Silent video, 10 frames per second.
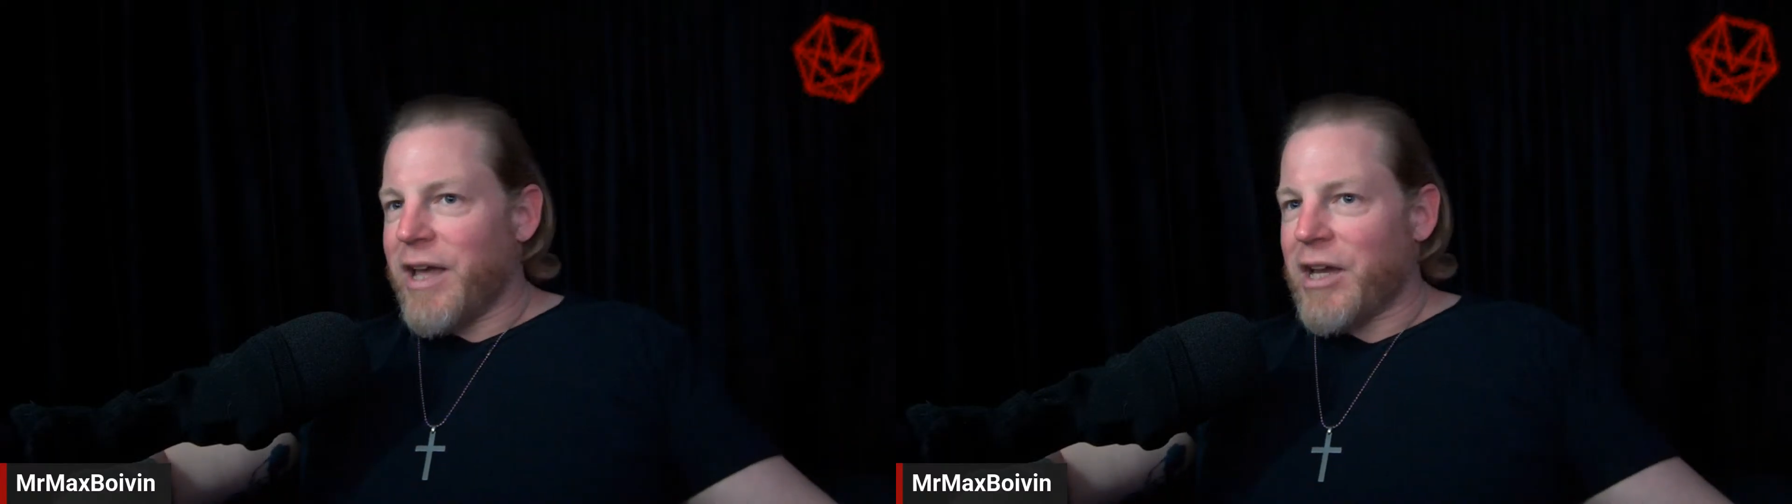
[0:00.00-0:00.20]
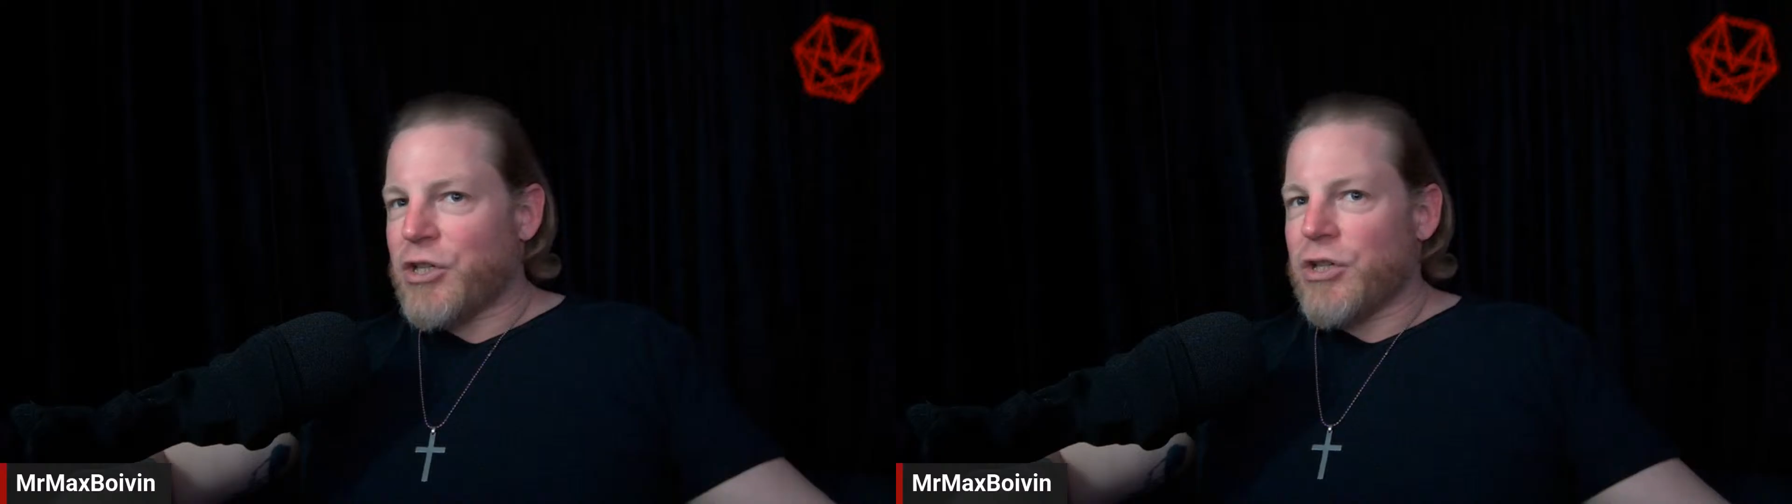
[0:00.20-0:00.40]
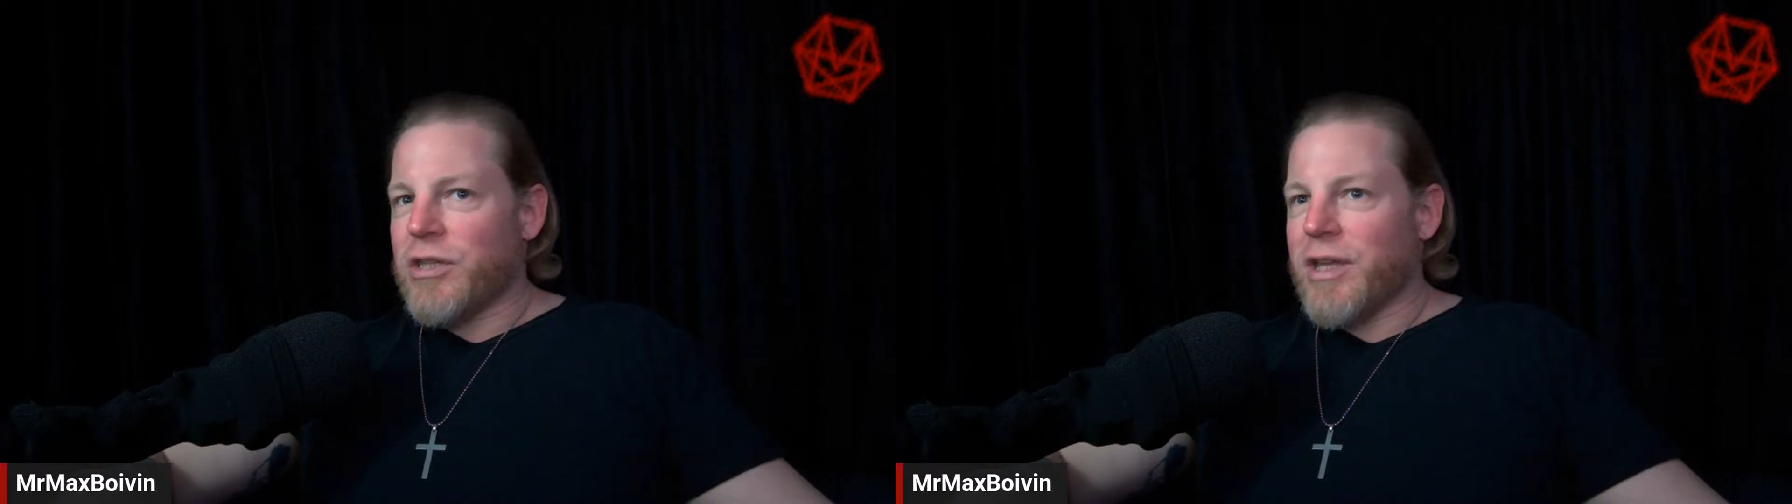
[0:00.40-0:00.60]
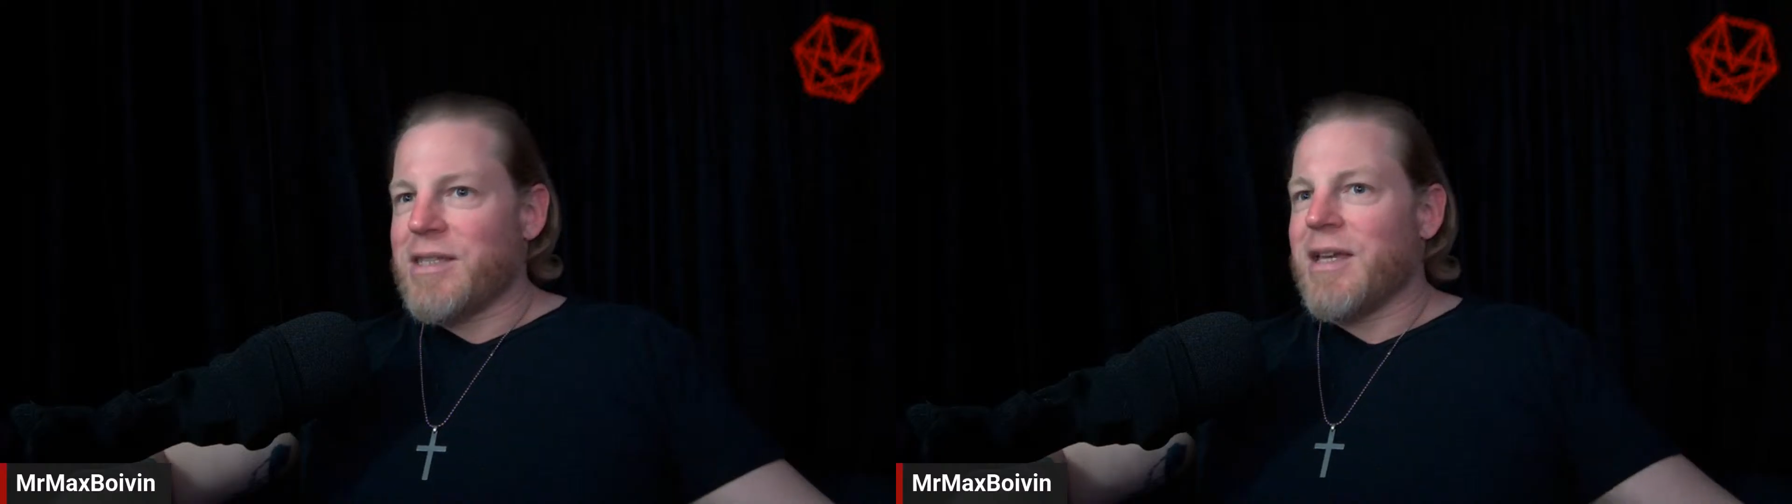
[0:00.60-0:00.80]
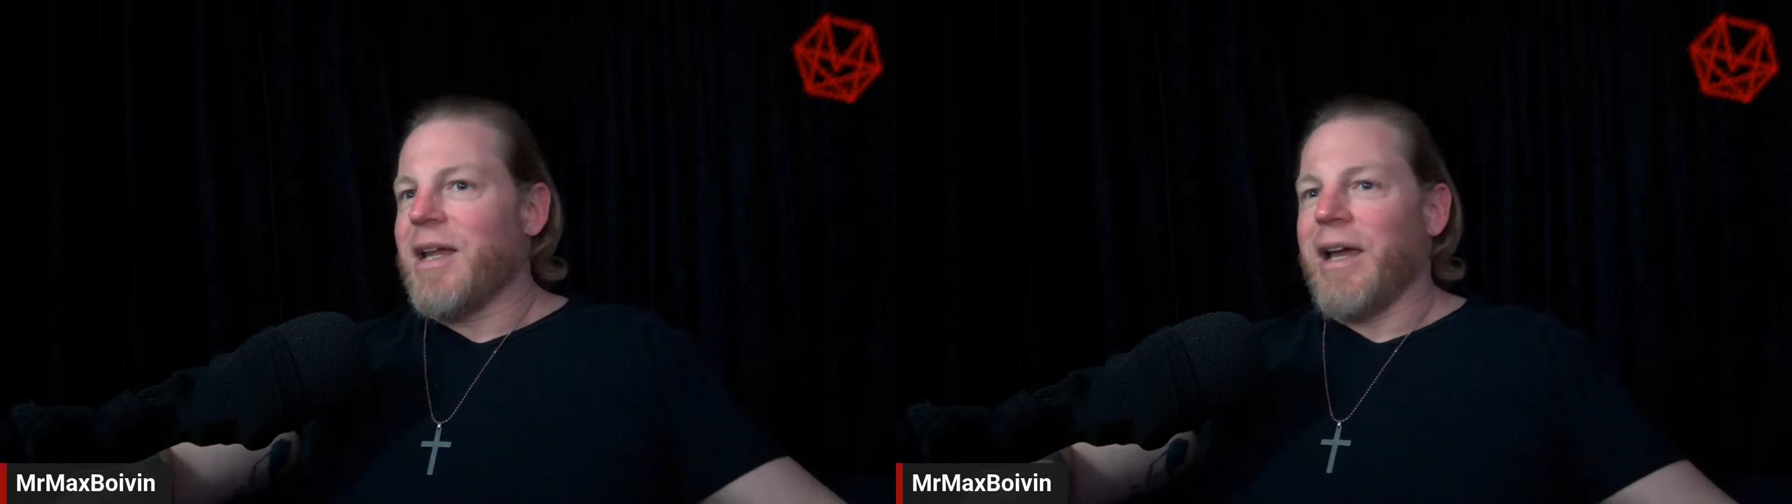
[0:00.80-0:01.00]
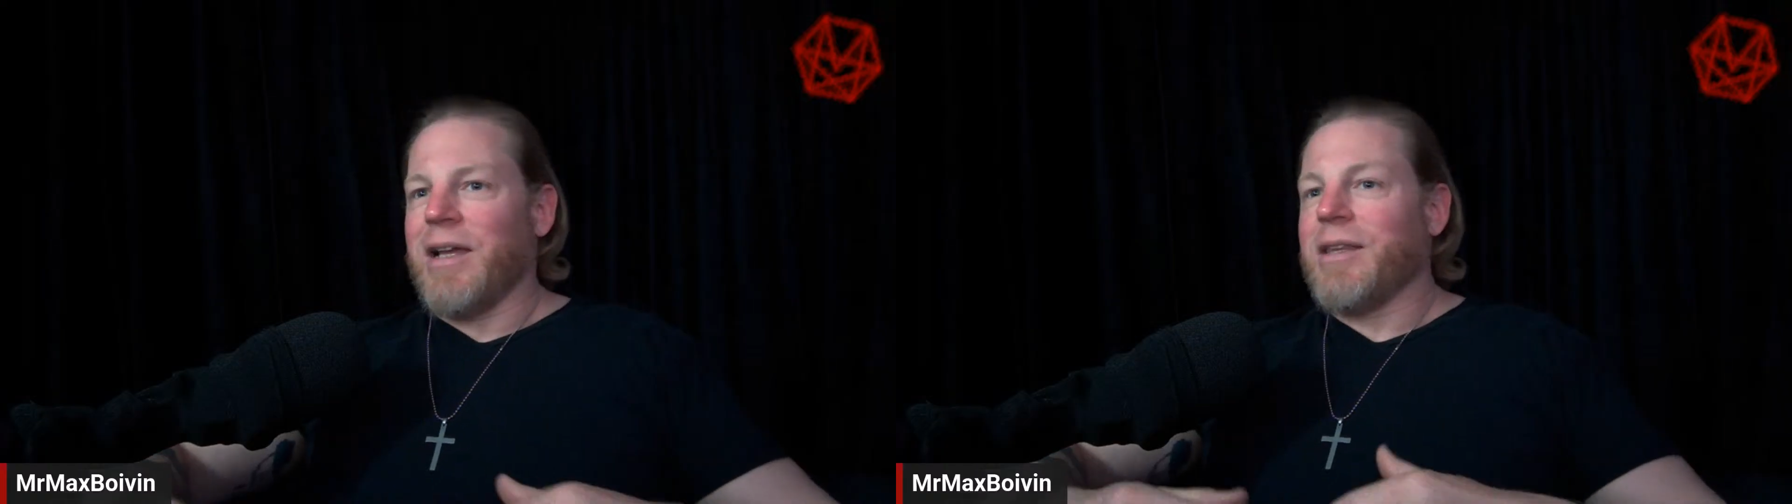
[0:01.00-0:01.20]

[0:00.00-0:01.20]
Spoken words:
action that say like